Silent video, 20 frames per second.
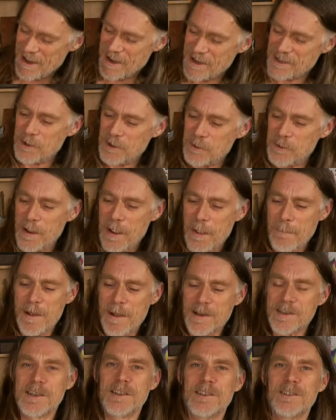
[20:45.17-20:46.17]
So
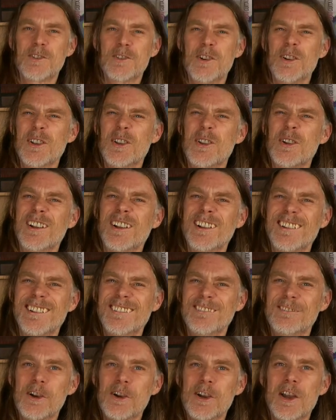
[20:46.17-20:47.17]
imagine trying to cut
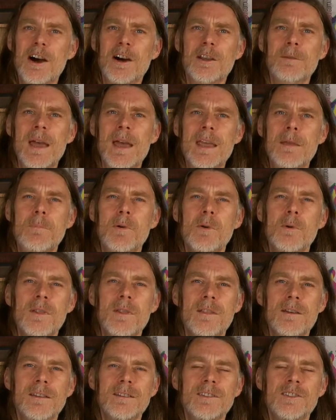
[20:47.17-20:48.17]
rock hard maple
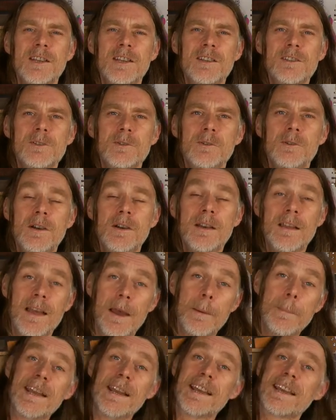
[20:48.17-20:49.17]
with a jigsaw. I
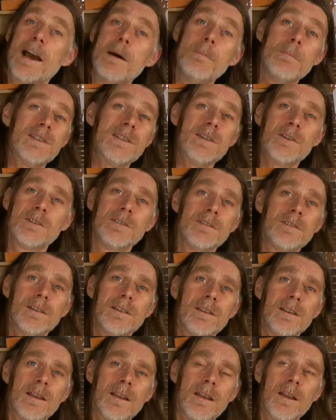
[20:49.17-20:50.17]
mean, it can be done,
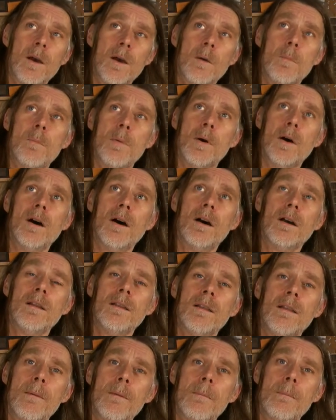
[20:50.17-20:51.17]
but
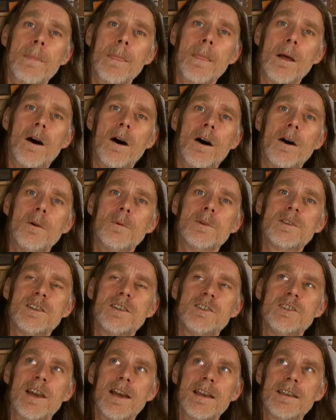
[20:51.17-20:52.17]
I would
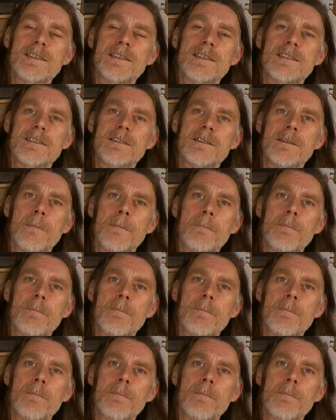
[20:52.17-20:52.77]
suggest